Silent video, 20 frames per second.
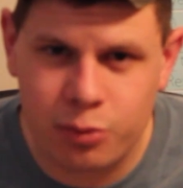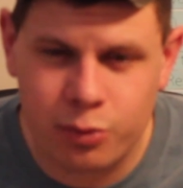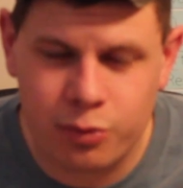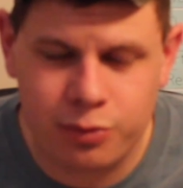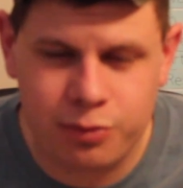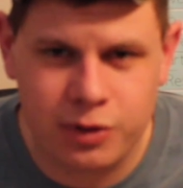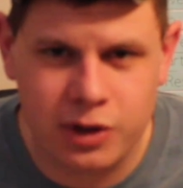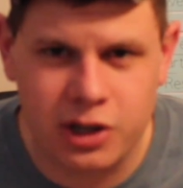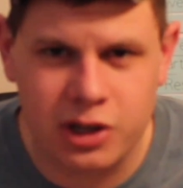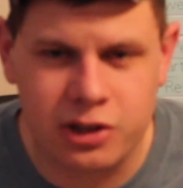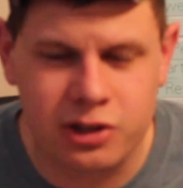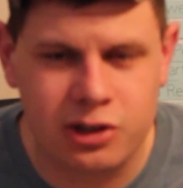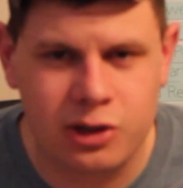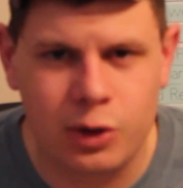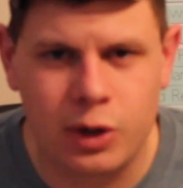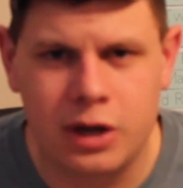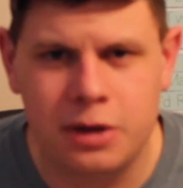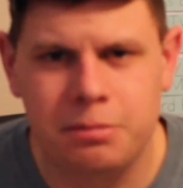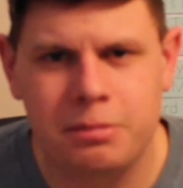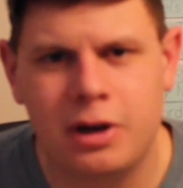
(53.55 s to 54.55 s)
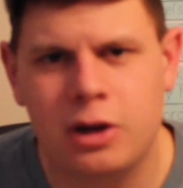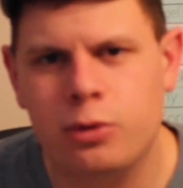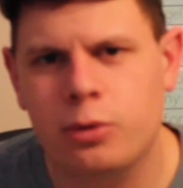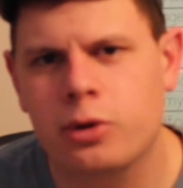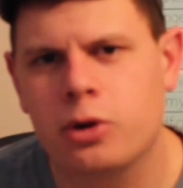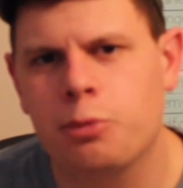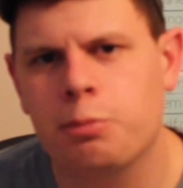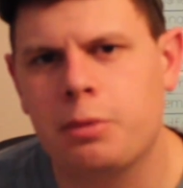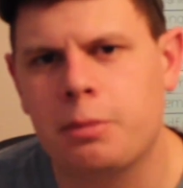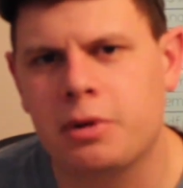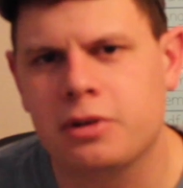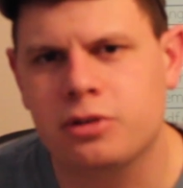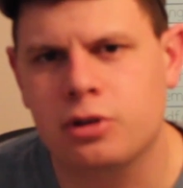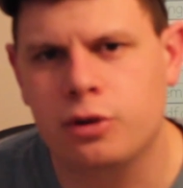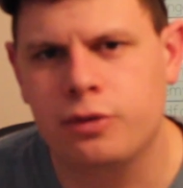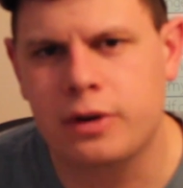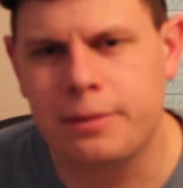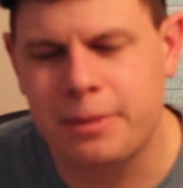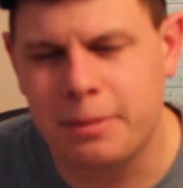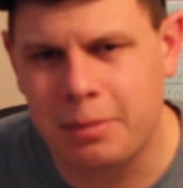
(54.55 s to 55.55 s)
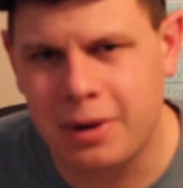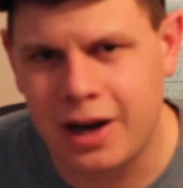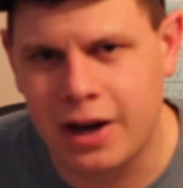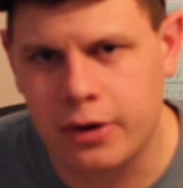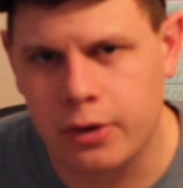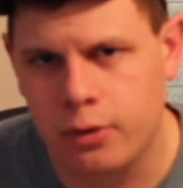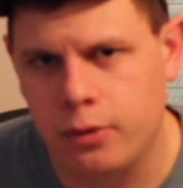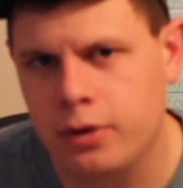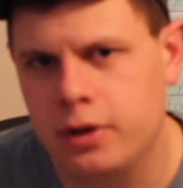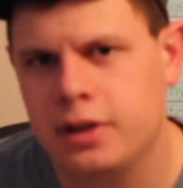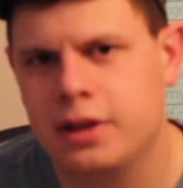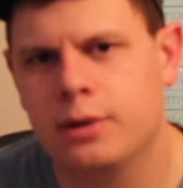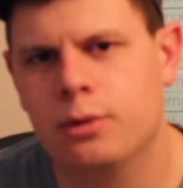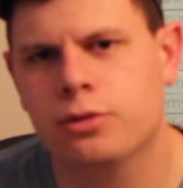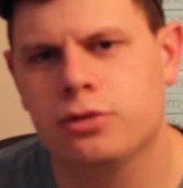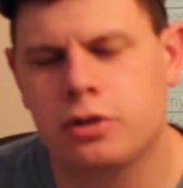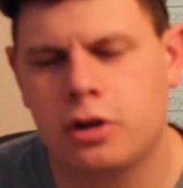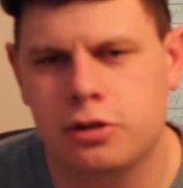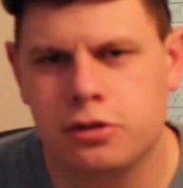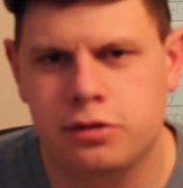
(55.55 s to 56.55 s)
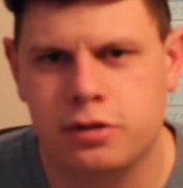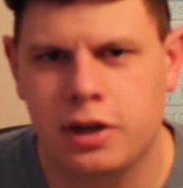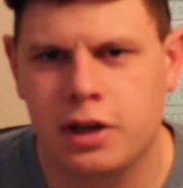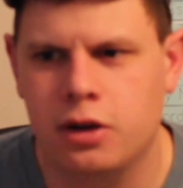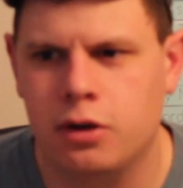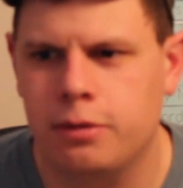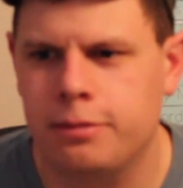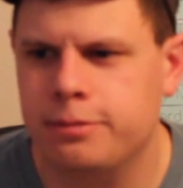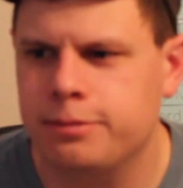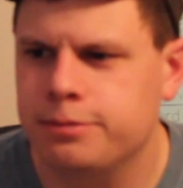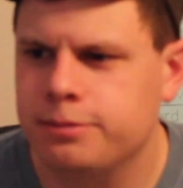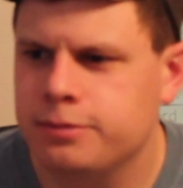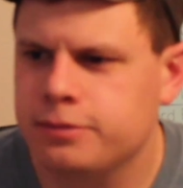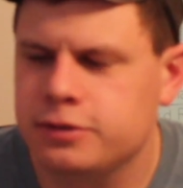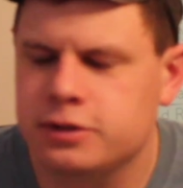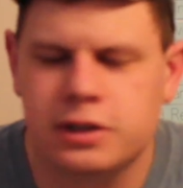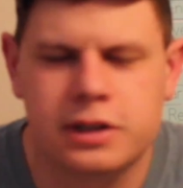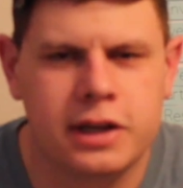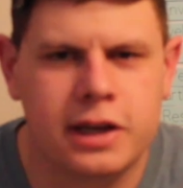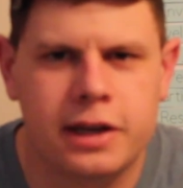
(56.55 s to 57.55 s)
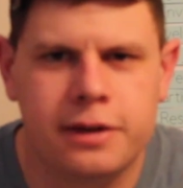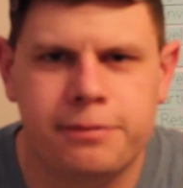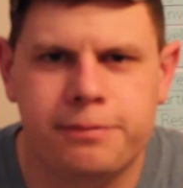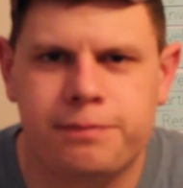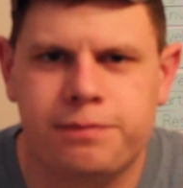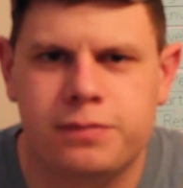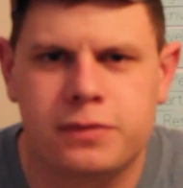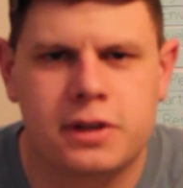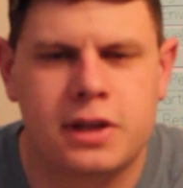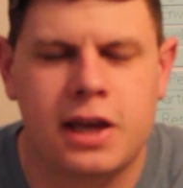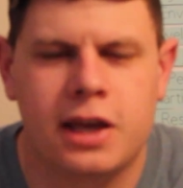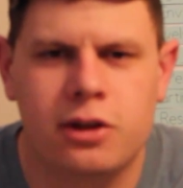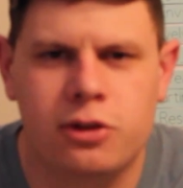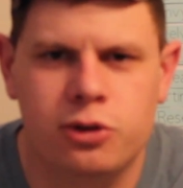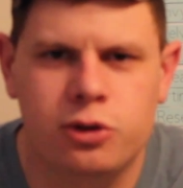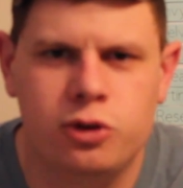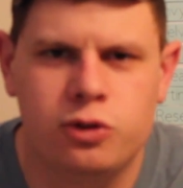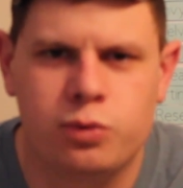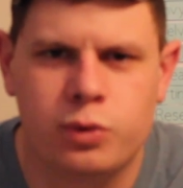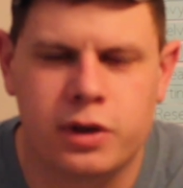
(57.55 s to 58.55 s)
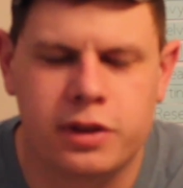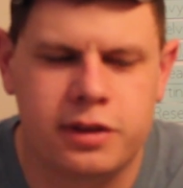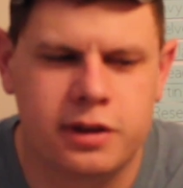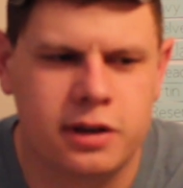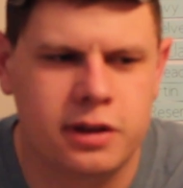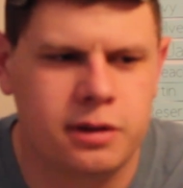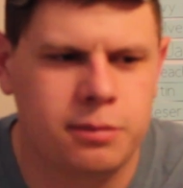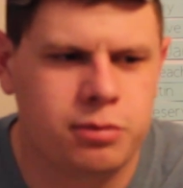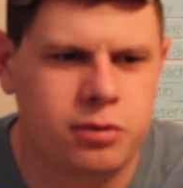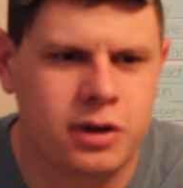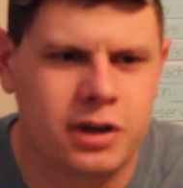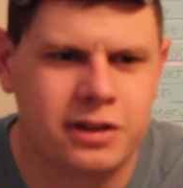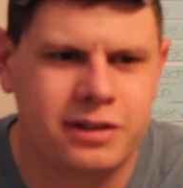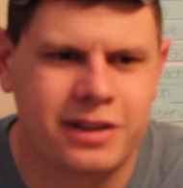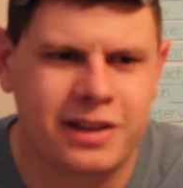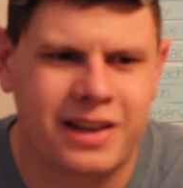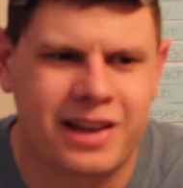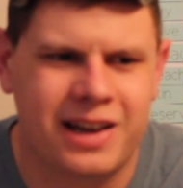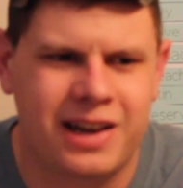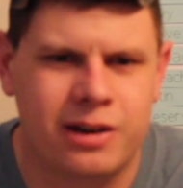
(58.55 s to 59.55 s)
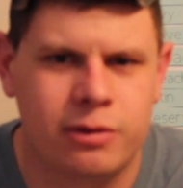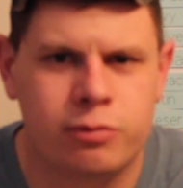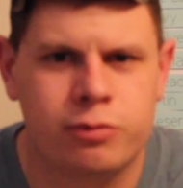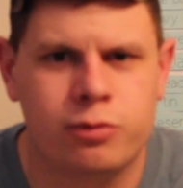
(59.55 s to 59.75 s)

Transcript: figured, you know what, might as well go get myself up a bottle. It was on sale. It's like, hey, can't lose with it at the price I got it